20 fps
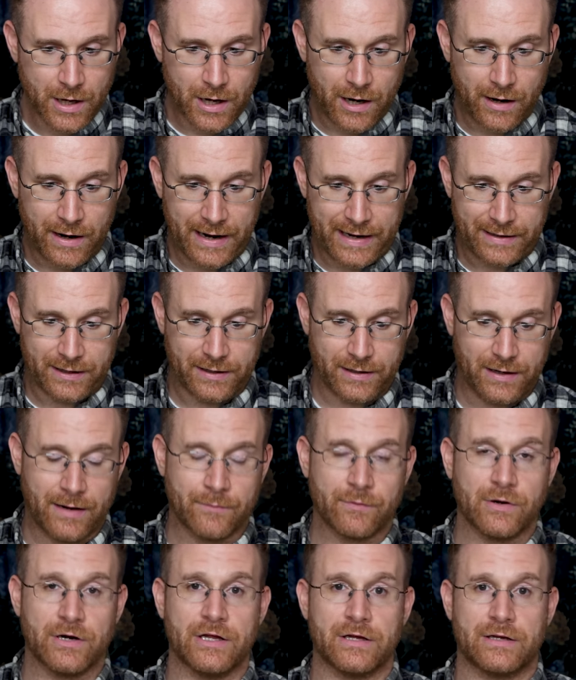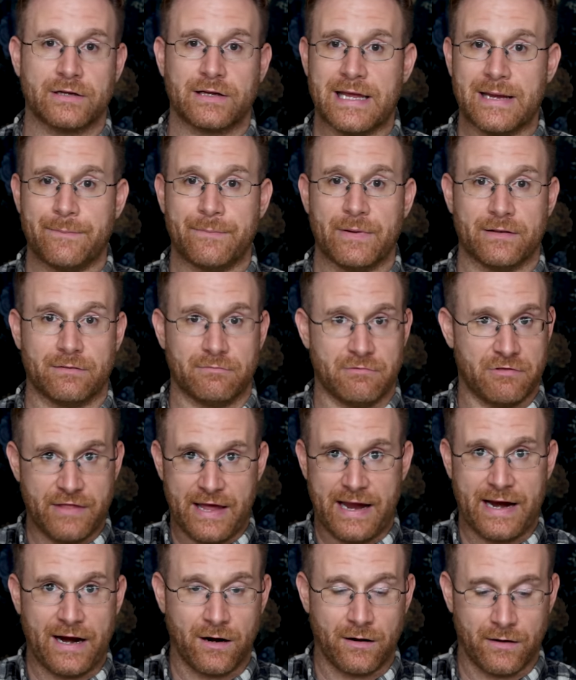All right. I'm gonna keep it
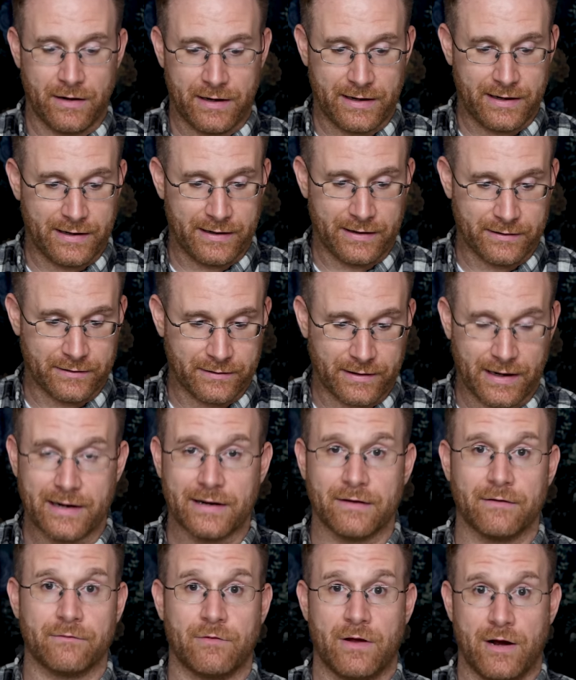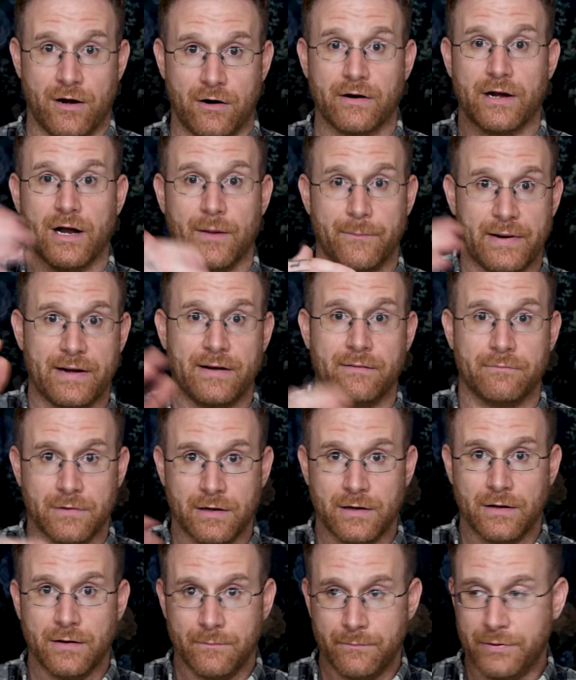there, and I gotta hurry up
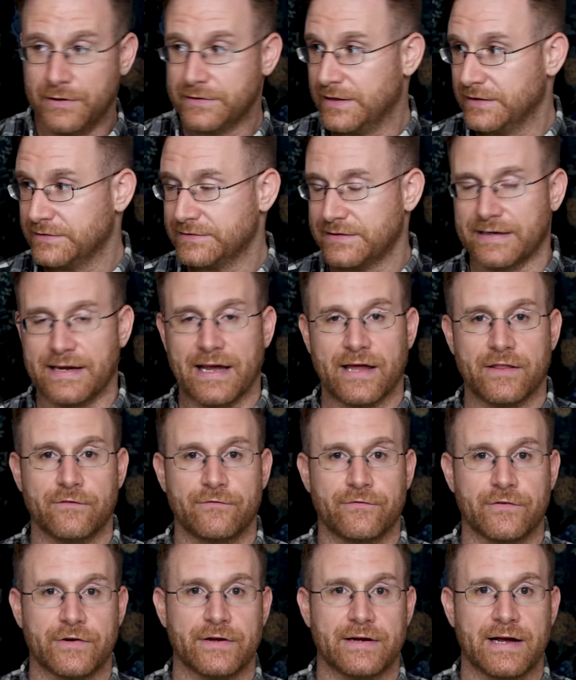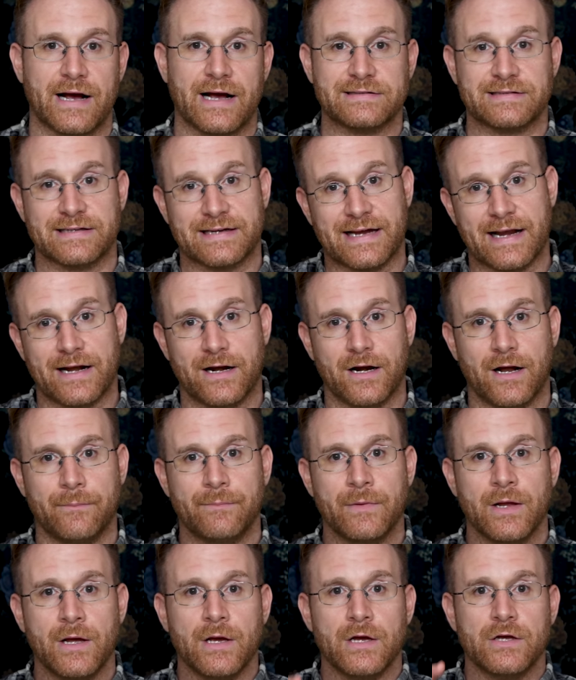and put this together for you guys and get it
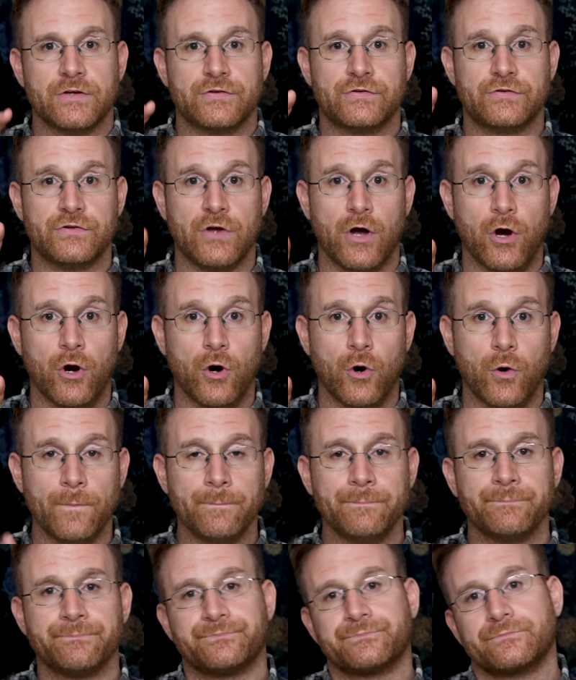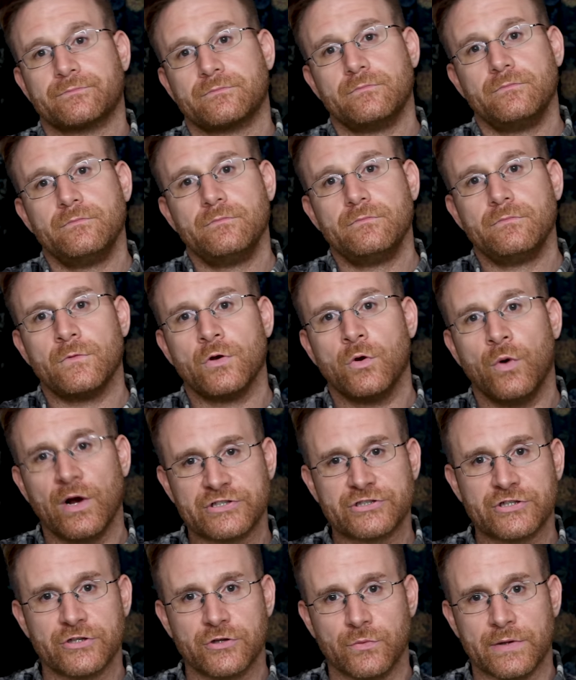up. So,
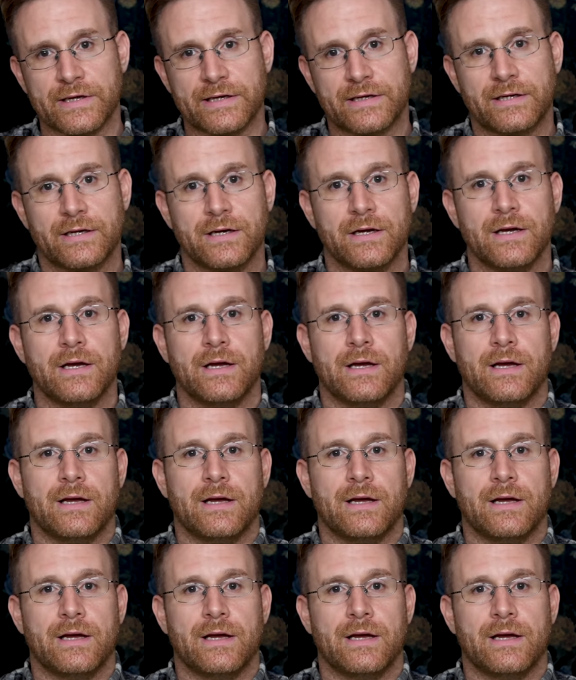question of the week.